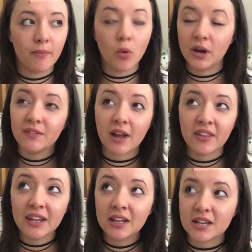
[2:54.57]
or even, I
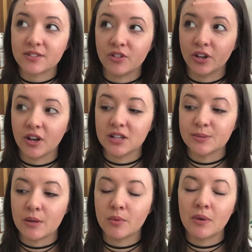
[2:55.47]
think he liked it for a girl
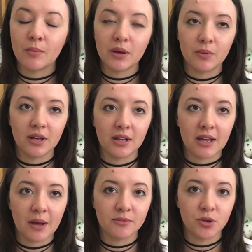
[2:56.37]
as well, but when we were
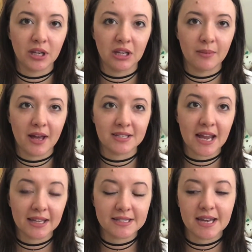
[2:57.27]
talking about
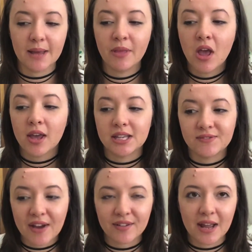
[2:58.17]
Taylor's name,
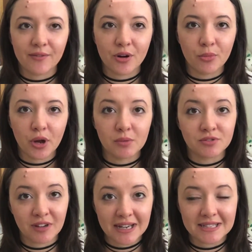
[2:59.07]
his favourite name for a boy
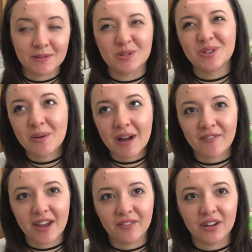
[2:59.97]
was Reese, which is not my
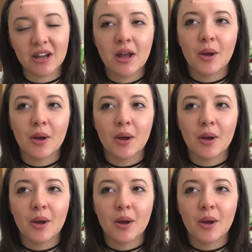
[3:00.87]
favourite,